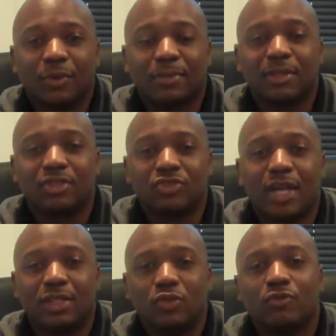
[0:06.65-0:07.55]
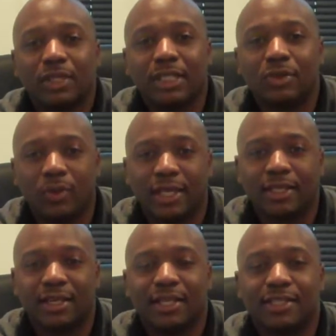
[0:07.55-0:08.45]
What I'm going to try to do really
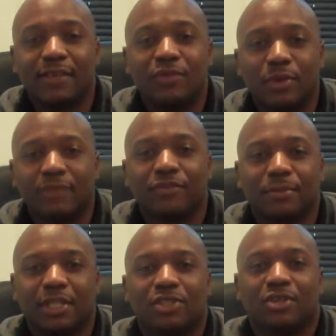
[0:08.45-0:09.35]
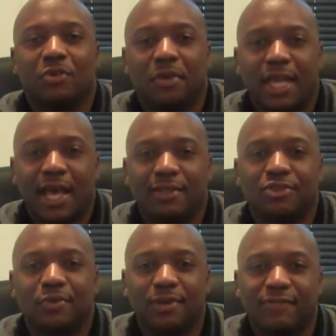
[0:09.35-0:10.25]
quick is give you information on
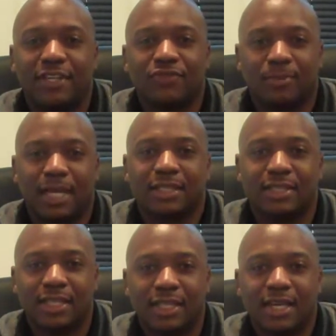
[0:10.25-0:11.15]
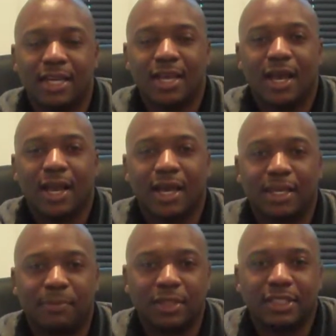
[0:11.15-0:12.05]
how to invest from out of state. I
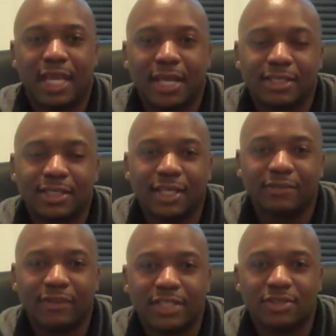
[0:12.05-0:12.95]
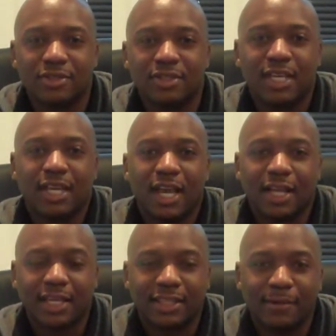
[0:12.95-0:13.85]
got a bunch of out of state investors.
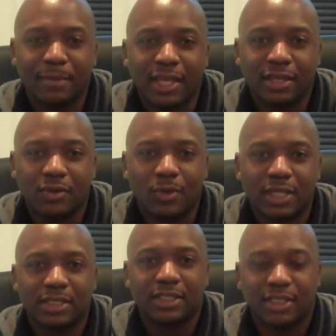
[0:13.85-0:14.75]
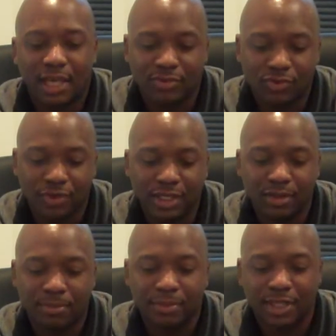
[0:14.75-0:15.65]
I got their main questions. I've screened
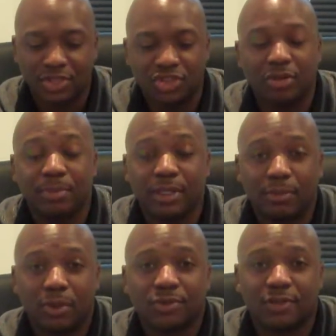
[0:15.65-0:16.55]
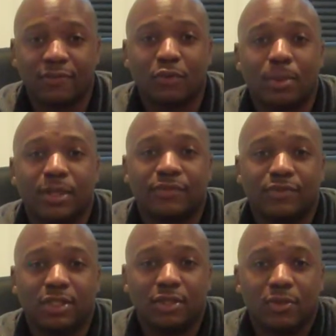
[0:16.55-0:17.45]
them. They should be the most
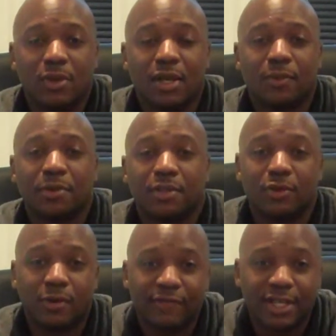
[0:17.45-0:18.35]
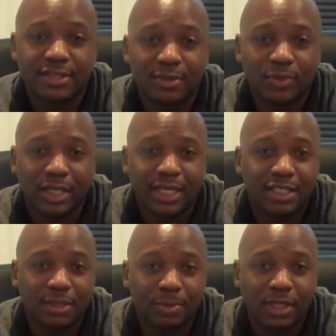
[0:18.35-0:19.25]
informative to you, whether you're investing with
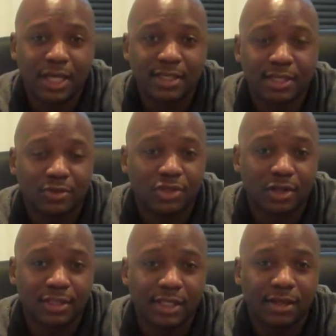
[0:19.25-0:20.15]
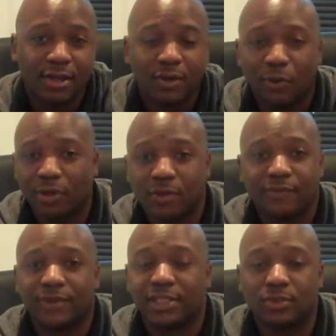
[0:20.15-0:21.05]
HNPS in New Jersey or
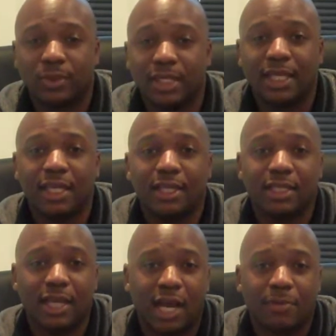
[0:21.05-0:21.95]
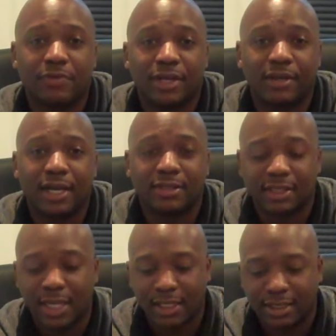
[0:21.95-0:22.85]
you're investing with any operator
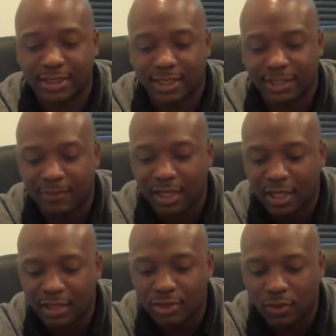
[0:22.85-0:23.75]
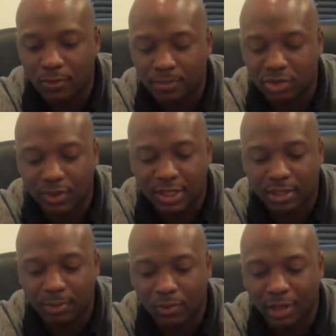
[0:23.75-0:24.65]
outside of the state. So straight
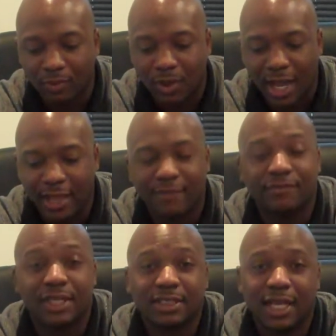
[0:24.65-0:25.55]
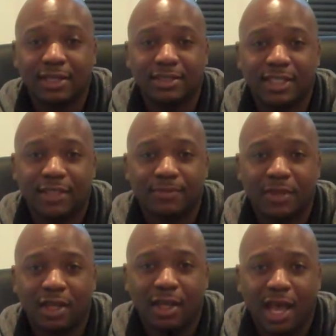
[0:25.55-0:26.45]
to the point, why invest out of state?
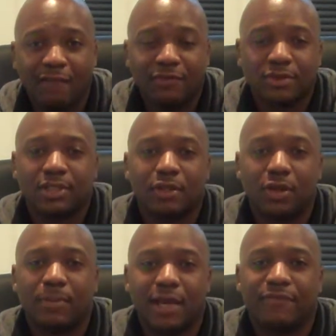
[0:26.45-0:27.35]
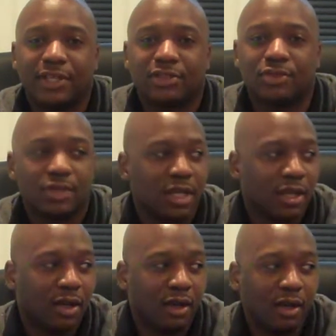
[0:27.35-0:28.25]
I first tell all of my investors,
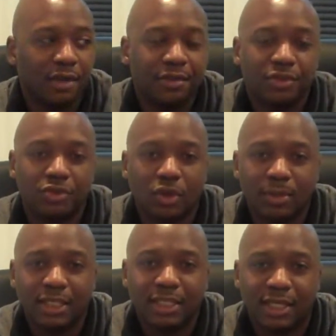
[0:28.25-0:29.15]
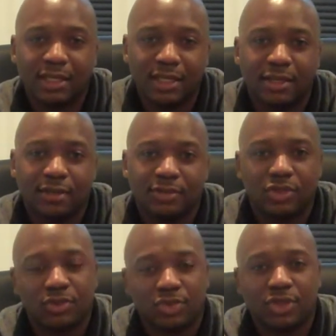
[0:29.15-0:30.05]
you normally get here
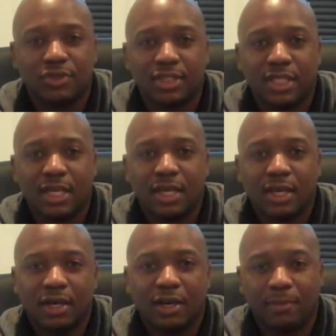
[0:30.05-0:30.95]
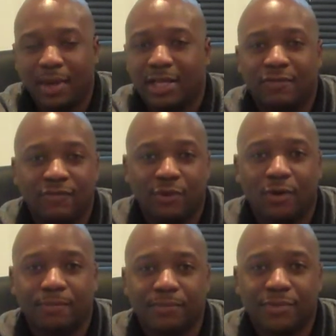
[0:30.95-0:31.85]
to New Jersey by
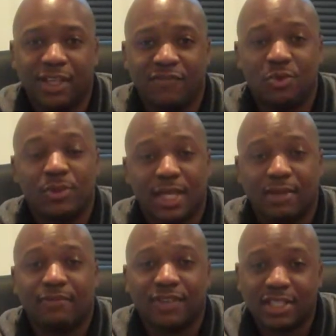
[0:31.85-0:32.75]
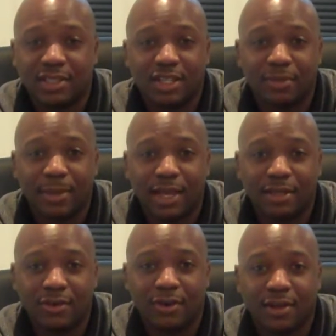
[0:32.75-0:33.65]
default. If you can invest in your
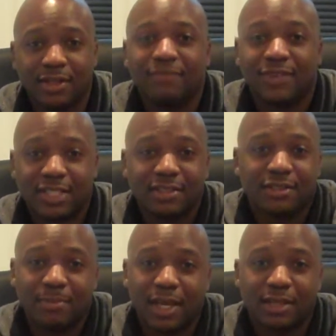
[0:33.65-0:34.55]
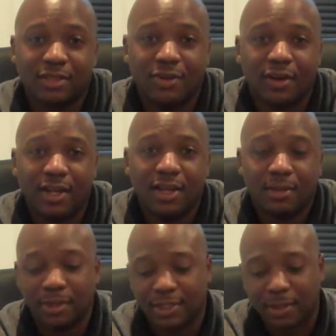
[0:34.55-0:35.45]
backyard, invest in your backyard.
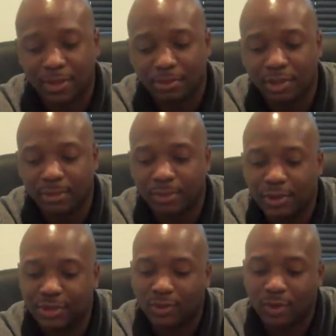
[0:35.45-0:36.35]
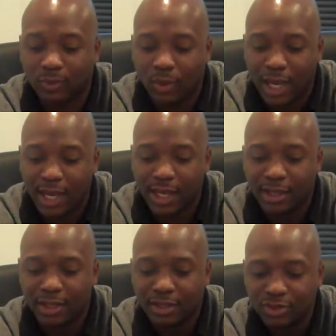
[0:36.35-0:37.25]
But some of the bullet points on
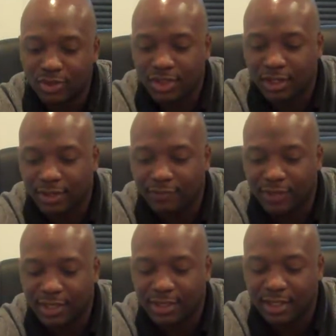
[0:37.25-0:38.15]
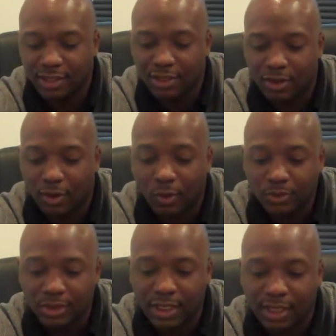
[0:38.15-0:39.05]
why you shouldn't invest in your
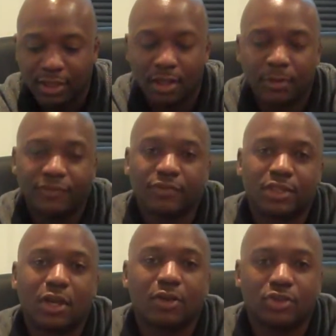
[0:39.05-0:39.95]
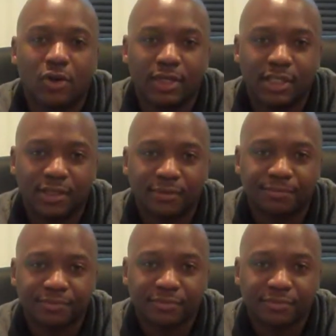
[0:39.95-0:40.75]
own state, if the returns aren't there.